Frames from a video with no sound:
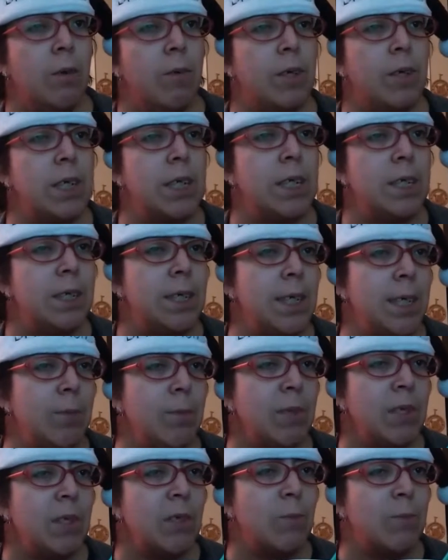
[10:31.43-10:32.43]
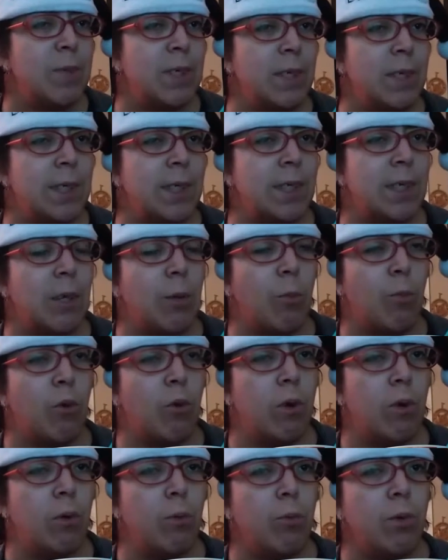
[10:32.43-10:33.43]
When he deemed his business in the
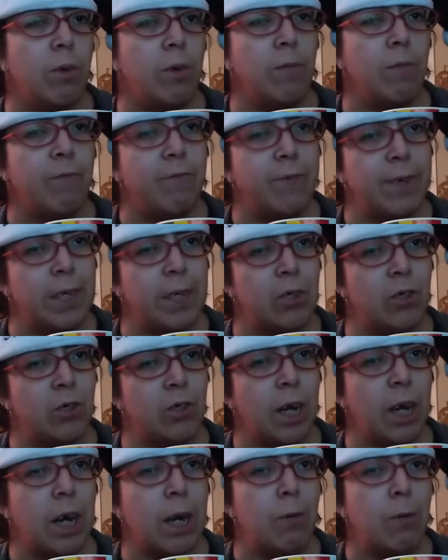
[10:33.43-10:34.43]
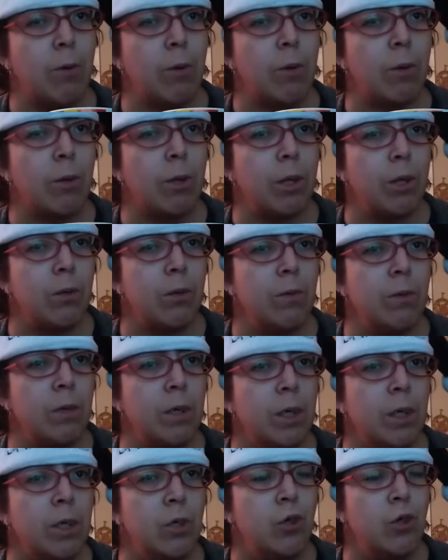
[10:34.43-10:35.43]
mortal world finished, Iroh
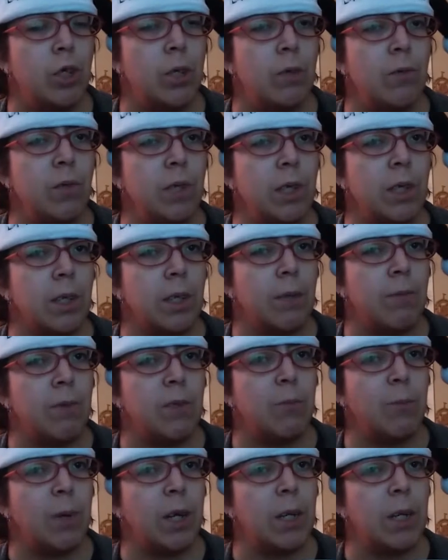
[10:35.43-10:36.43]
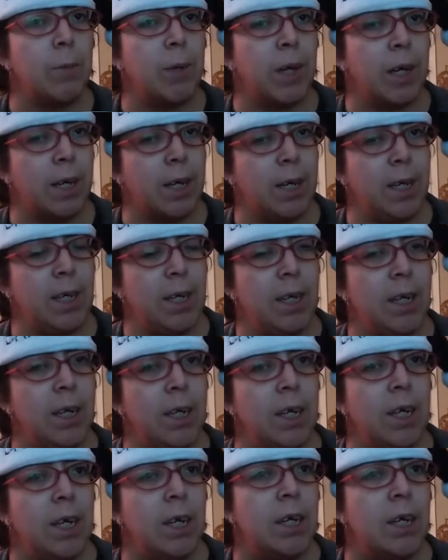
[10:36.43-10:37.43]
chose to leave his body behind
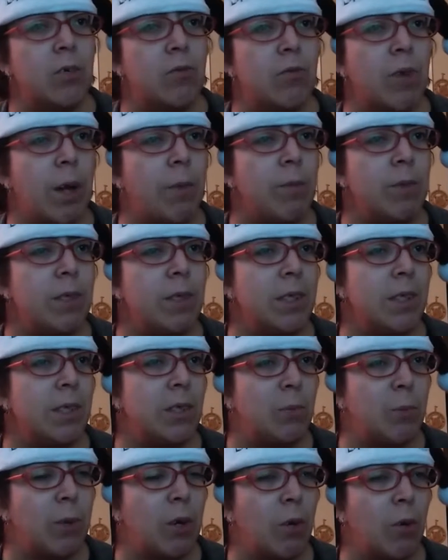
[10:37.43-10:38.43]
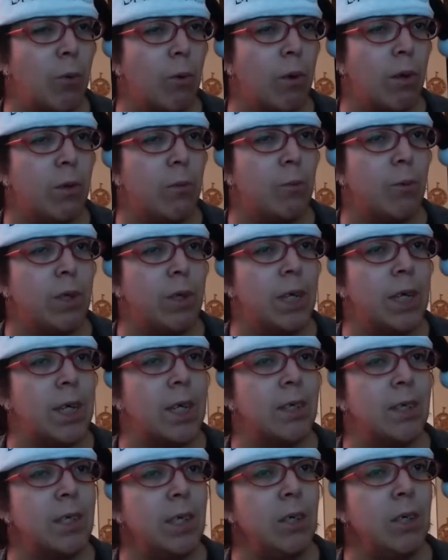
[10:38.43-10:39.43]
and travel to the spirit world, where he
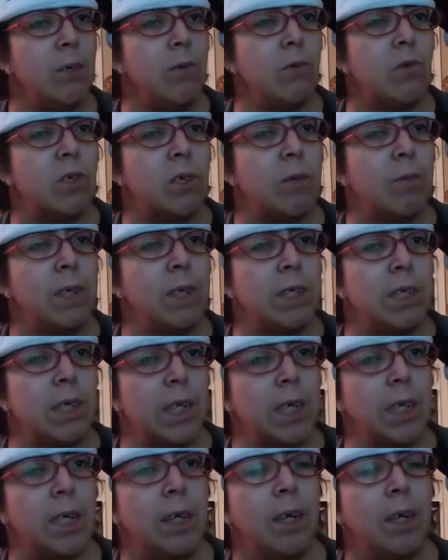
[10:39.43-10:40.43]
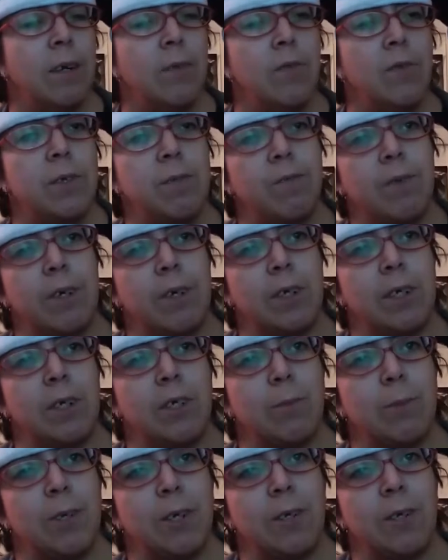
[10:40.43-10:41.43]
continued serving tea to
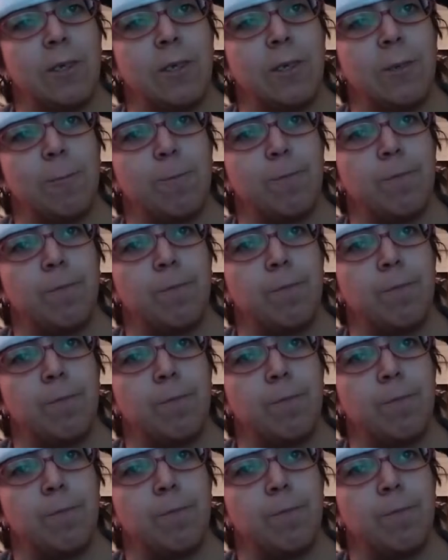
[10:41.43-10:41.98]
various spirits.